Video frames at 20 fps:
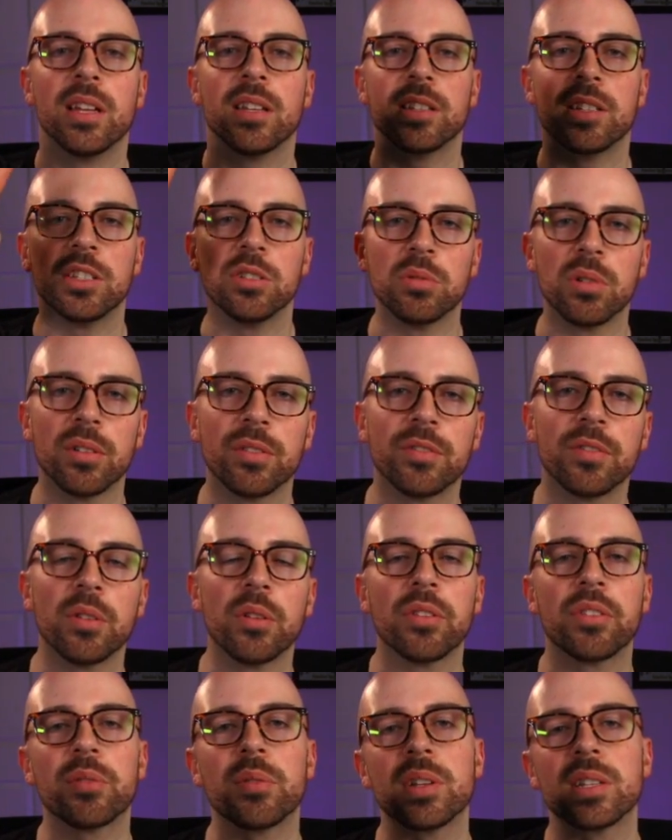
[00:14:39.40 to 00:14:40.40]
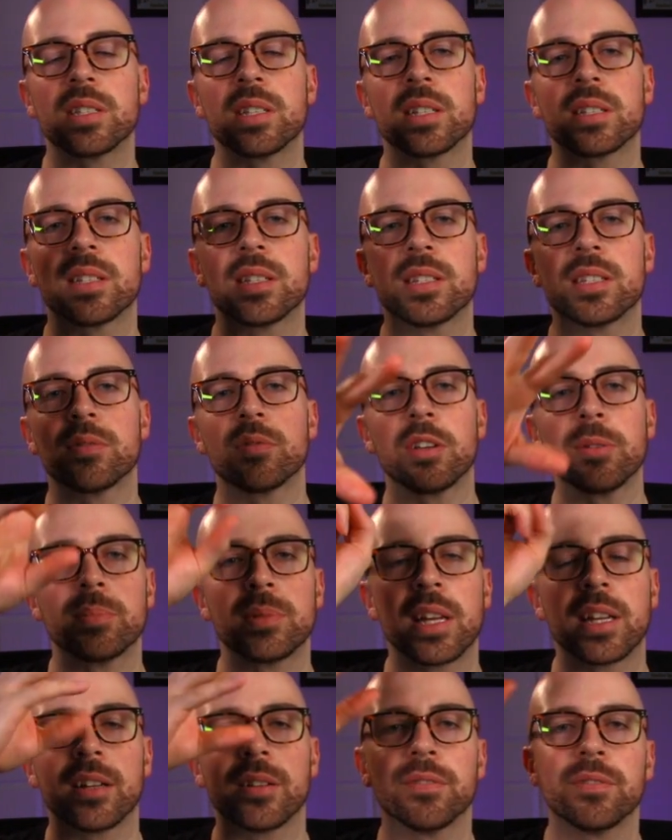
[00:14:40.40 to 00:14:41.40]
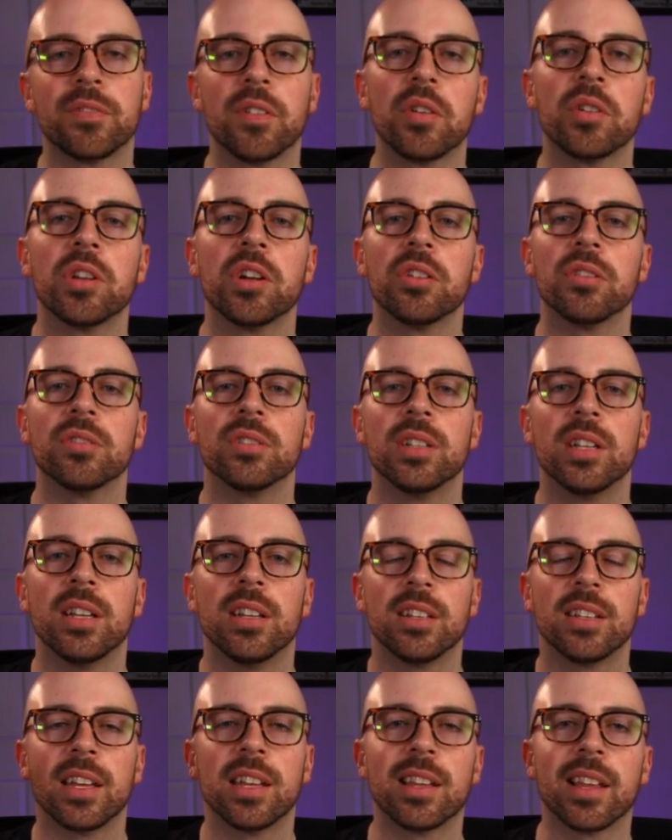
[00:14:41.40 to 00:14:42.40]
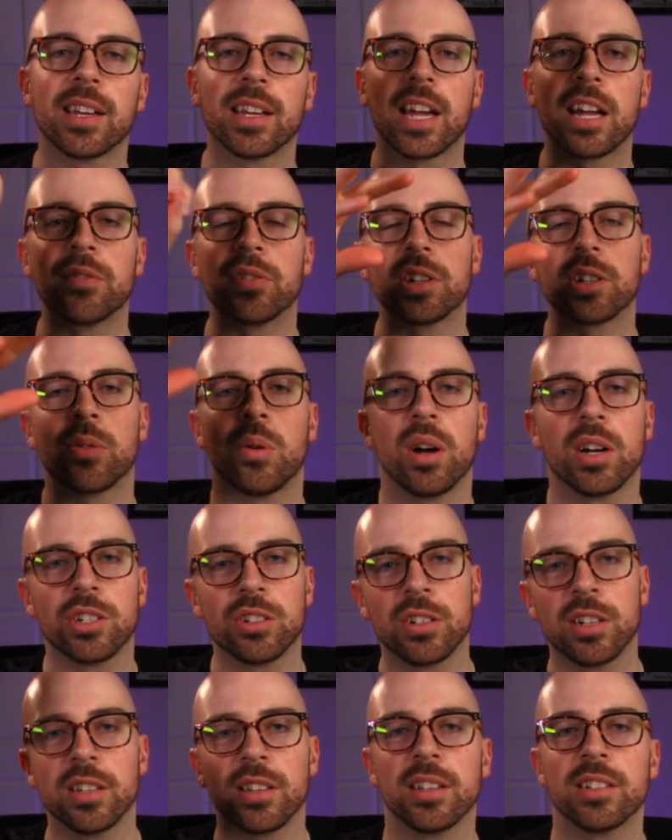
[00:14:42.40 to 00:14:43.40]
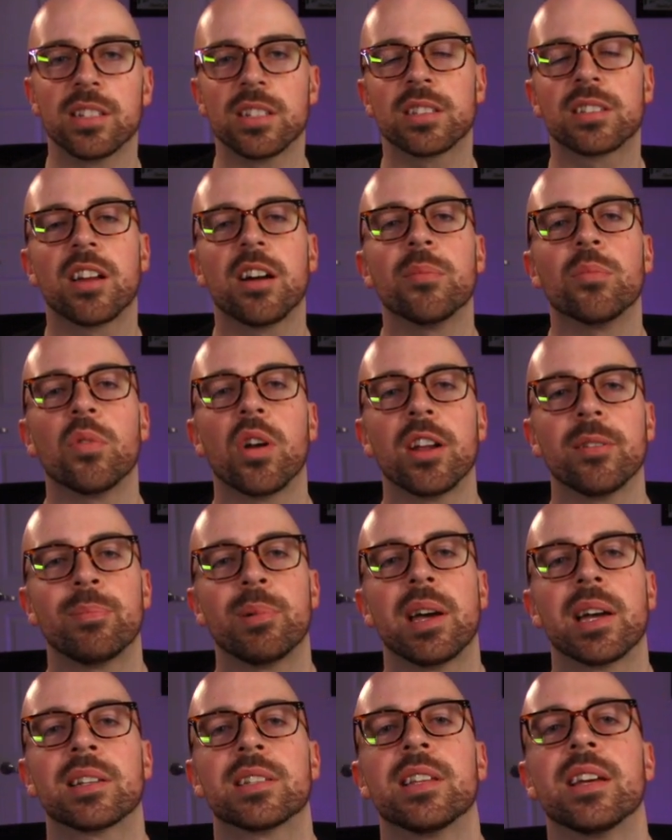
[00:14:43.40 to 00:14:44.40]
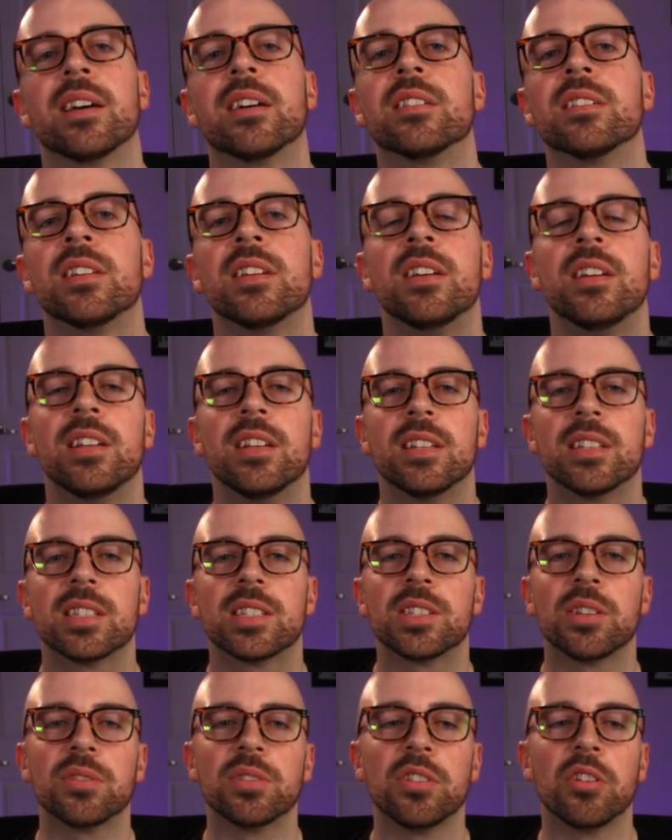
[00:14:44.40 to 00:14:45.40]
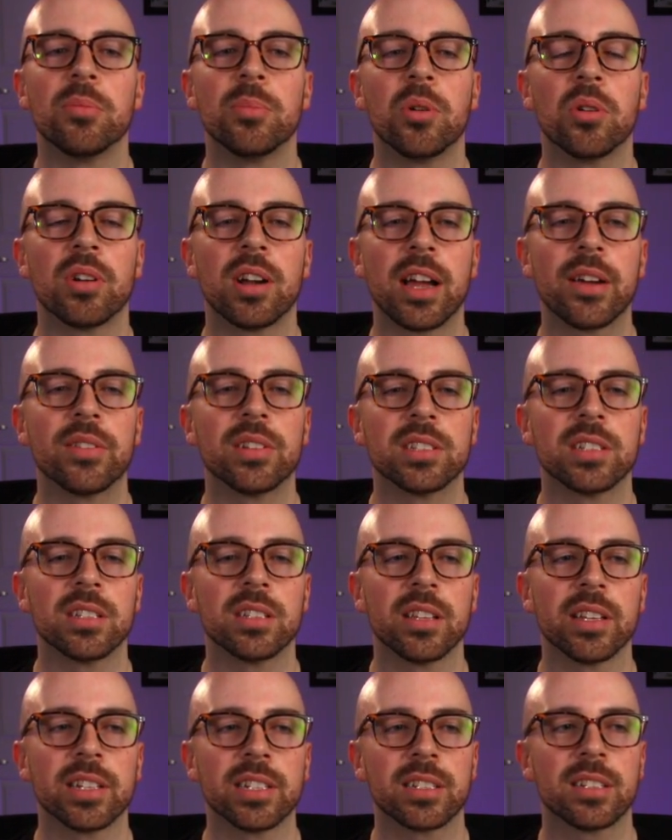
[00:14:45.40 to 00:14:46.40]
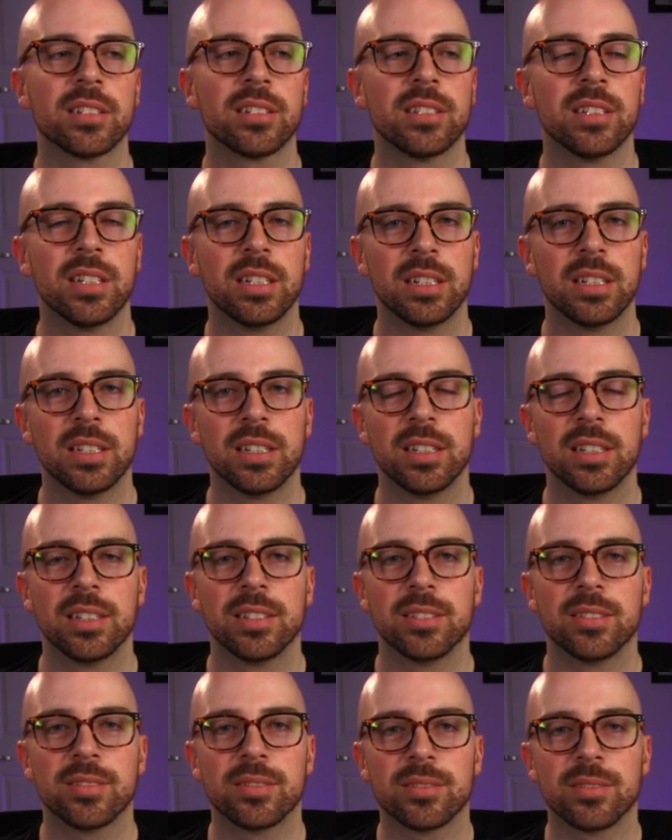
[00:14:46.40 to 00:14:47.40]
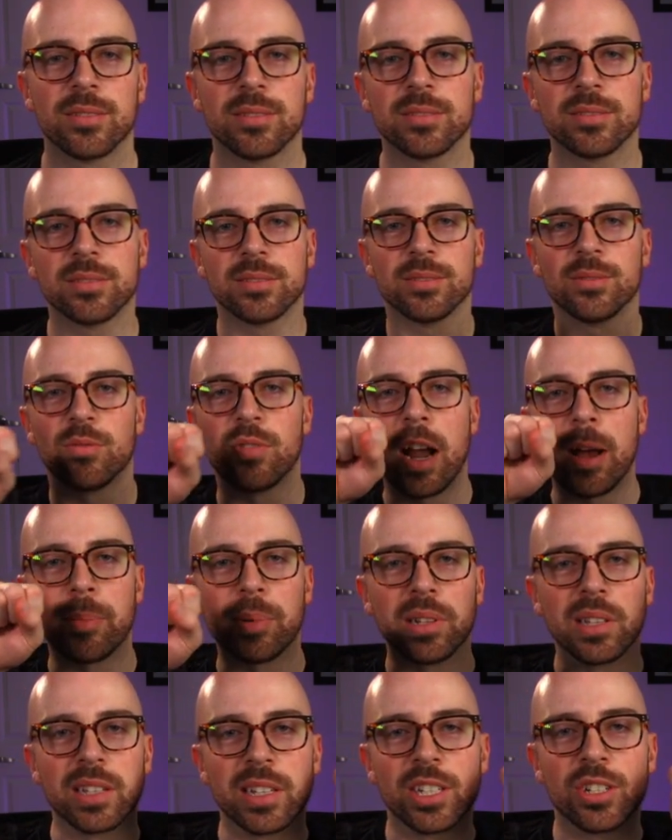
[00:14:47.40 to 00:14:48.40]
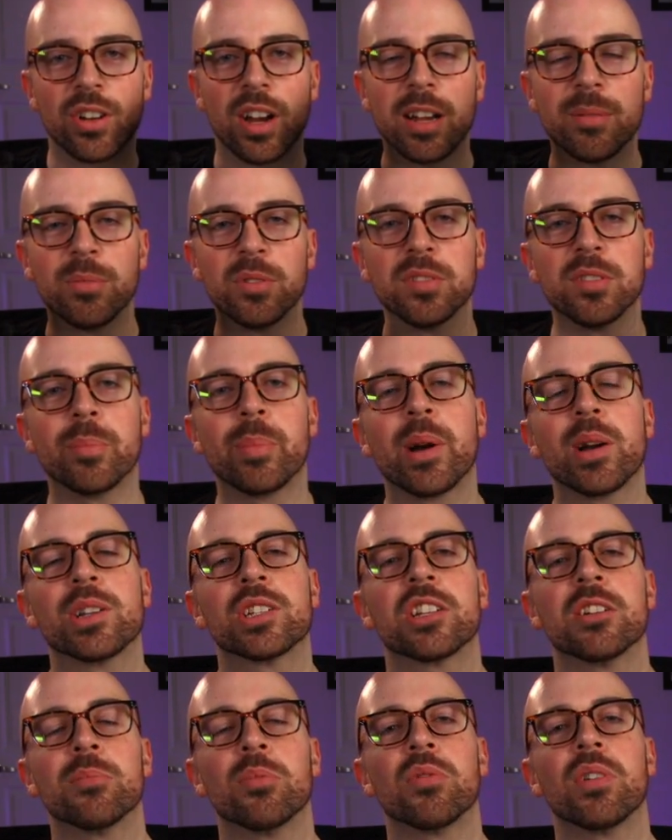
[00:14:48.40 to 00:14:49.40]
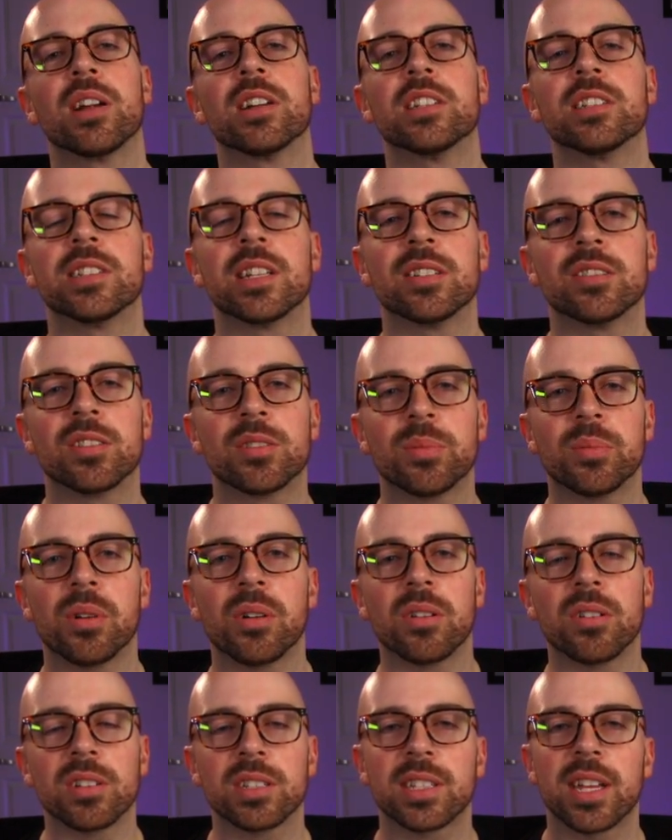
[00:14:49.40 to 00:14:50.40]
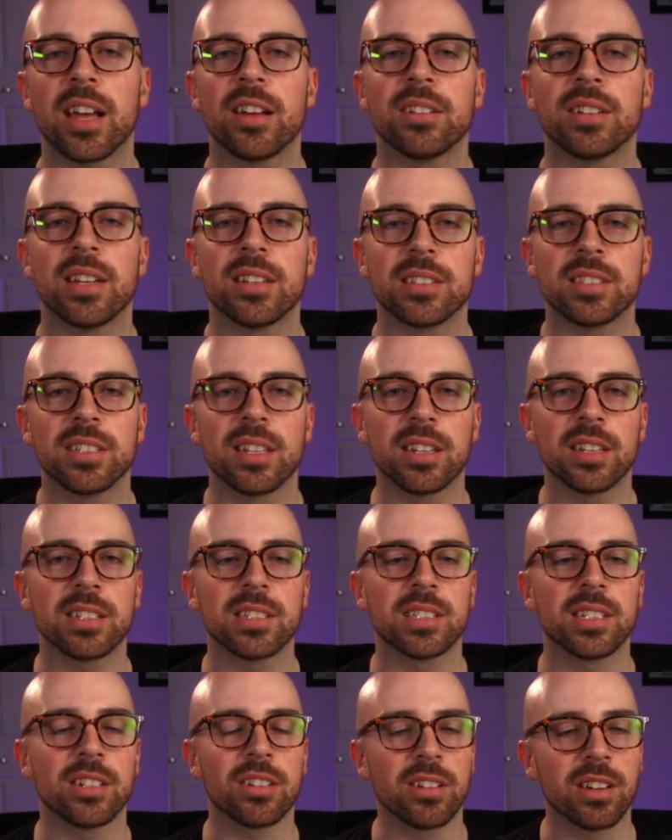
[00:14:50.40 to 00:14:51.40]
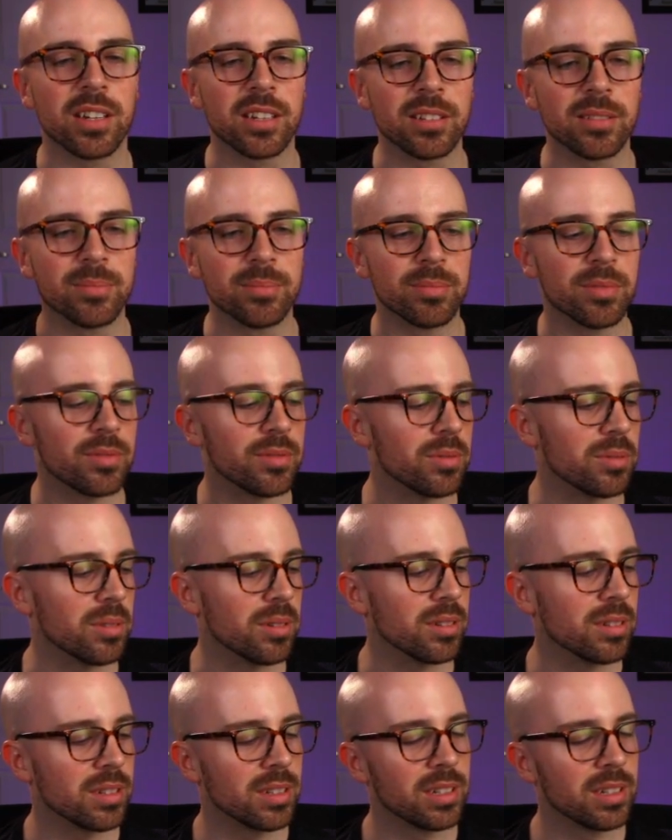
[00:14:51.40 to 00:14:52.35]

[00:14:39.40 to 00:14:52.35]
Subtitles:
do a full 360 sweep, take a photo at like every quadrant, and then just come right back down. So no more having to like rapidly try and move the periscope around in Dangerous Waters, counting out seconds in your head before